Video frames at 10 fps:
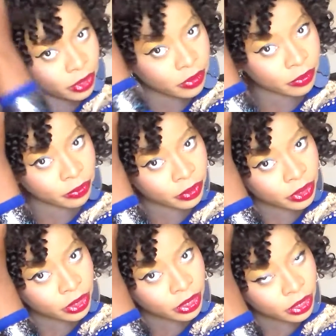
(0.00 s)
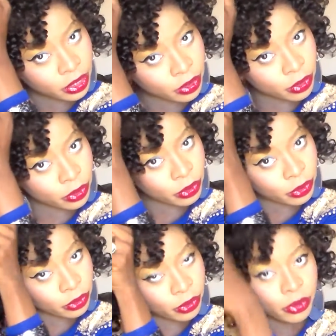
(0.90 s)
who don't, you know,
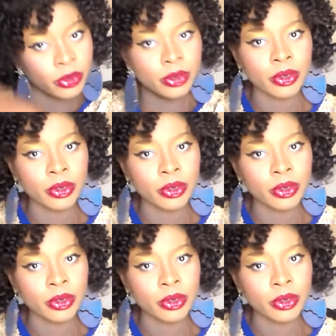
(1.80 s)
who,